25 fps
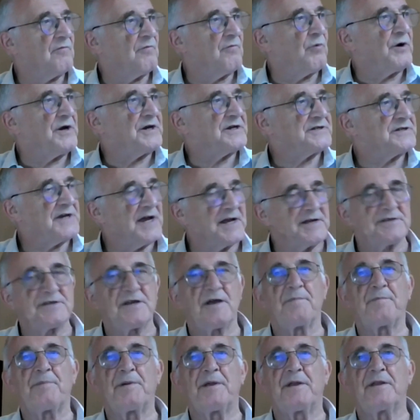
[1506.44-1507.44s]
we set
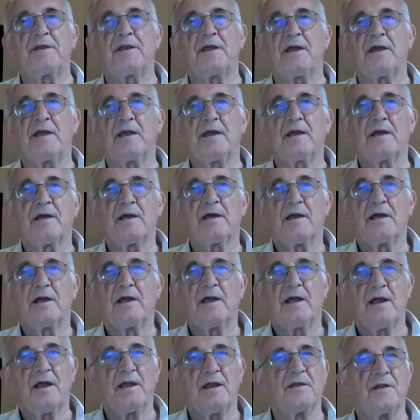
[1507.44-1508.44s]
up in the
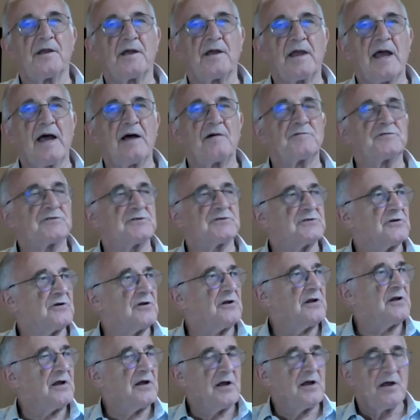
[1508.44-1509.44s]

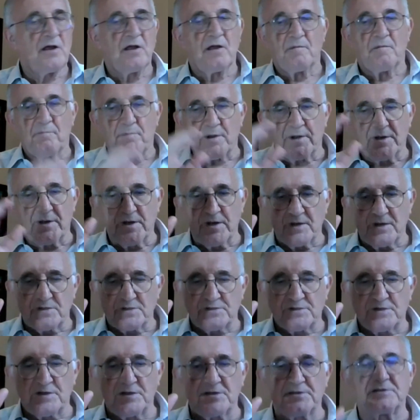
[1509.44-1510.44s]
council, but
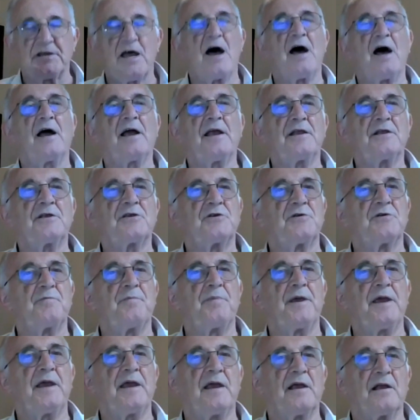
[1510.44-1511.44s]
it's designed to
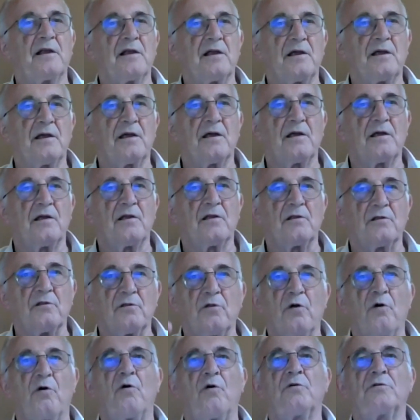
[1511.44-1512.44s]
be
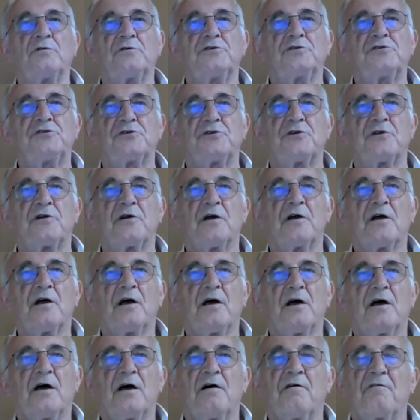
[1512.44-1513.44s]
launched,
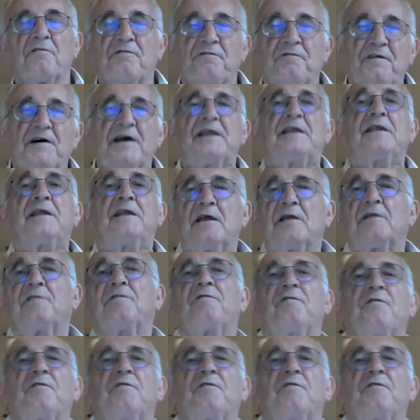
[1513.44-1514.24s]
funded